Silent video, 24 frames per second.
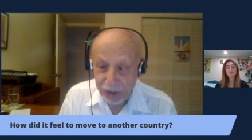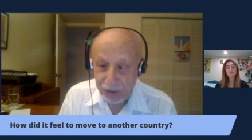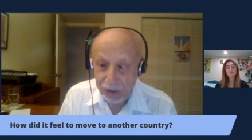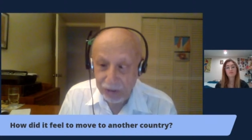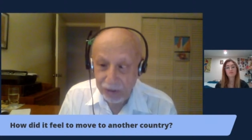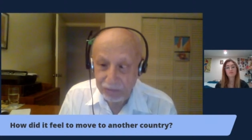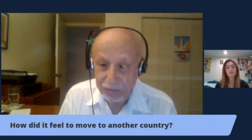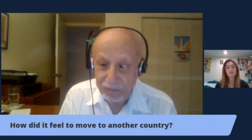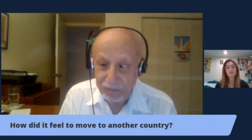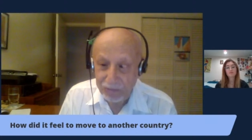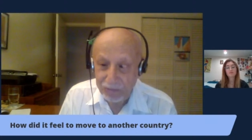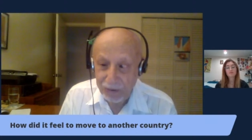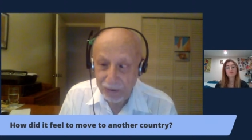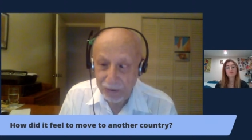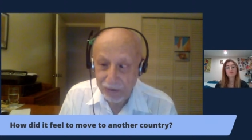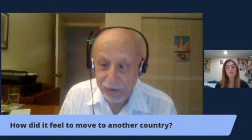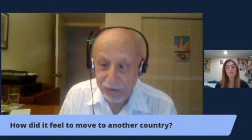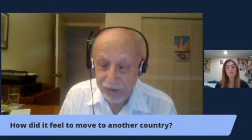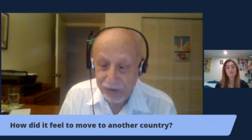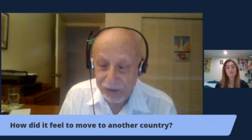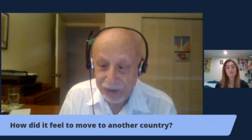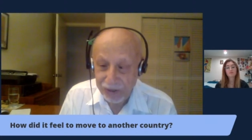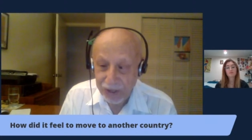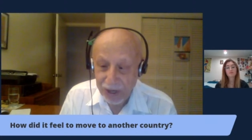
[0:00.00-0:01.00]
gun
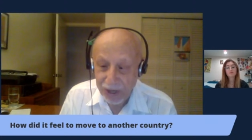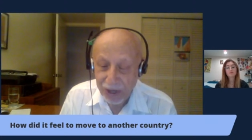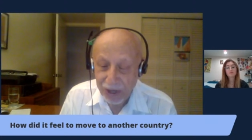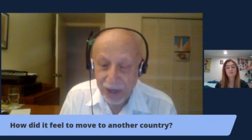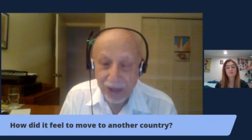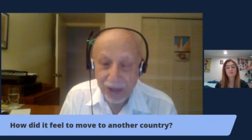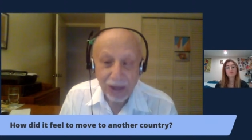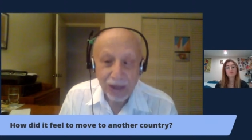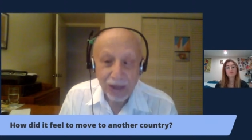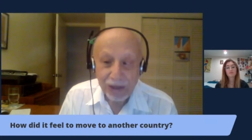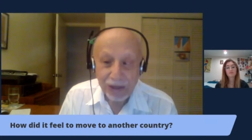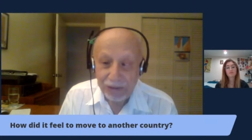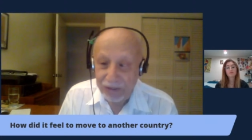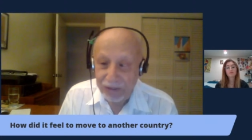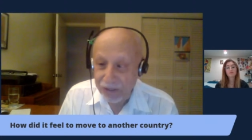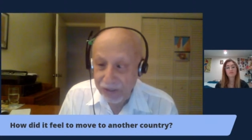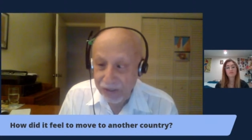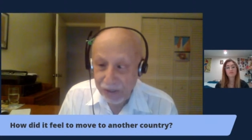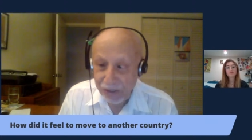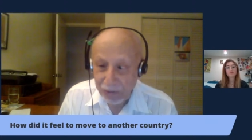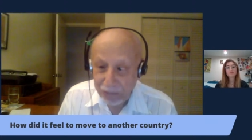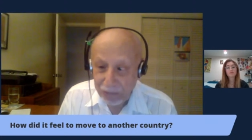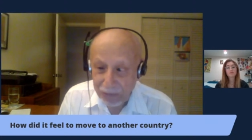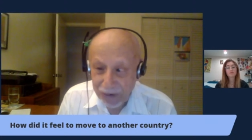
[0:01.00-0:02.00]
post
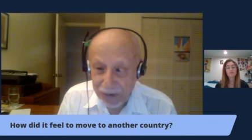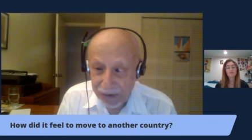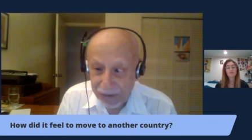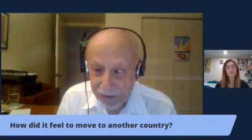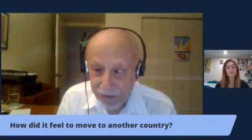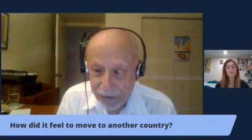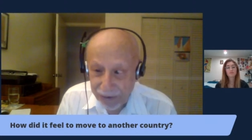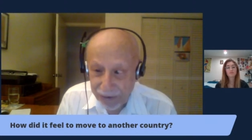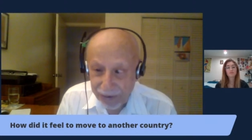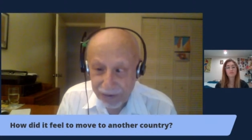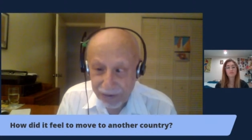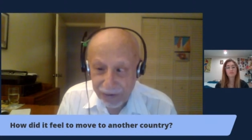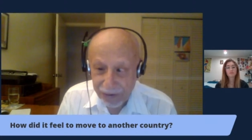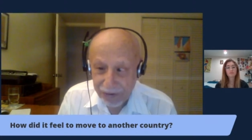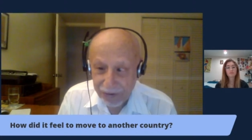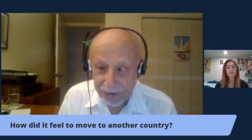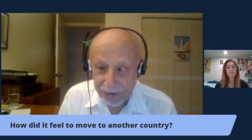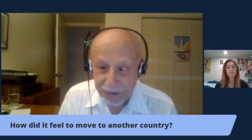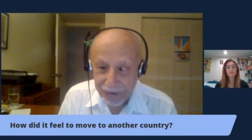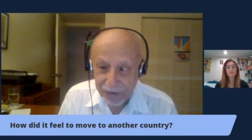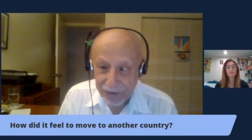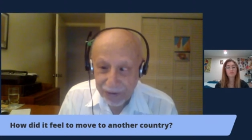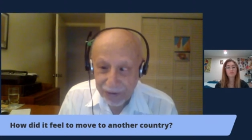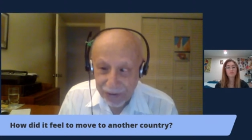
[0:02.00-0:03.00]
disappeared.
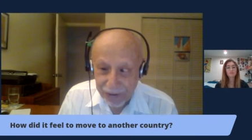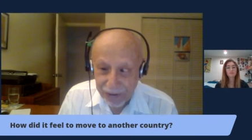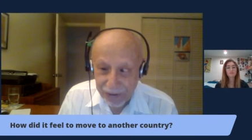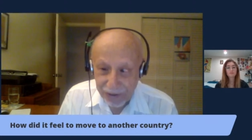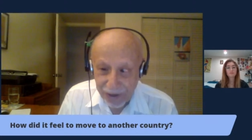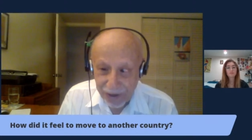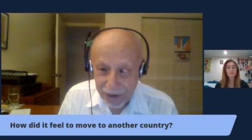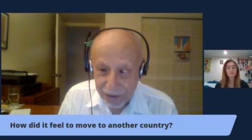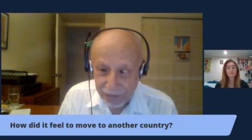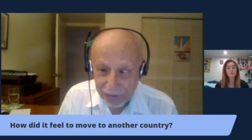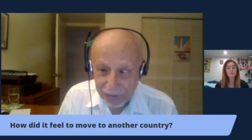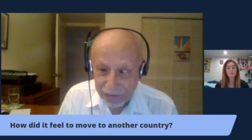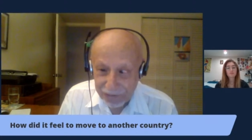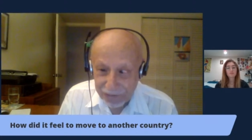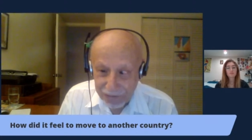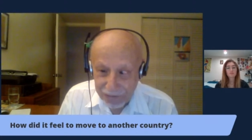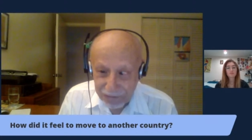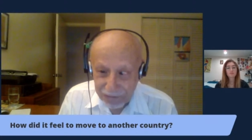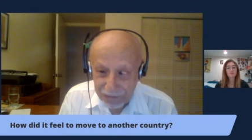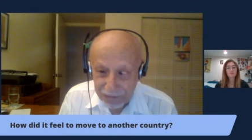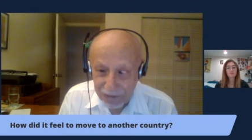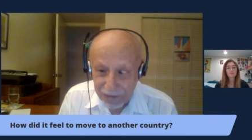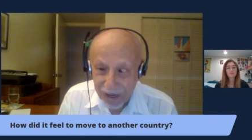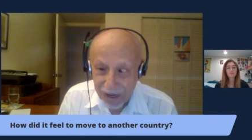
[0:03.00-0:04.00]
They,
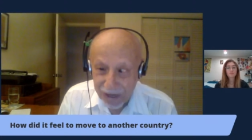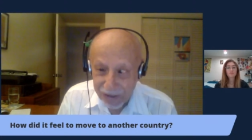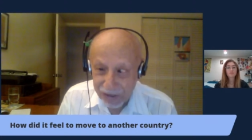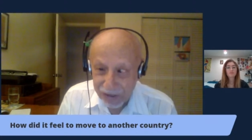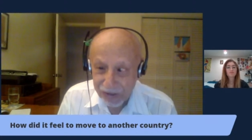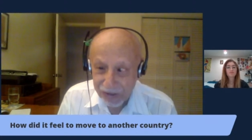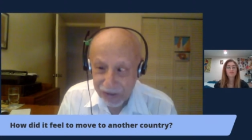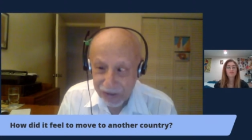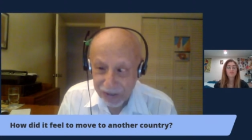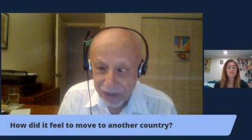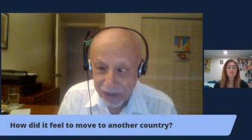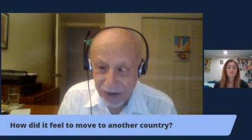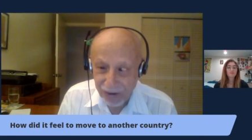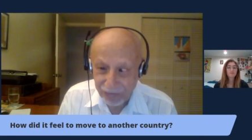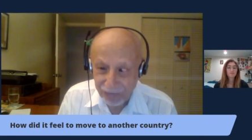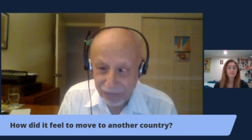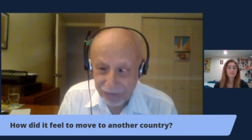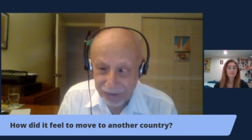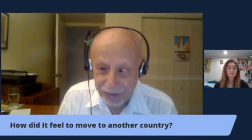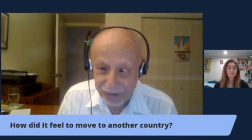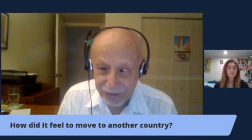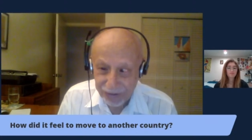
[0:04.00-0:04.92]
they just left.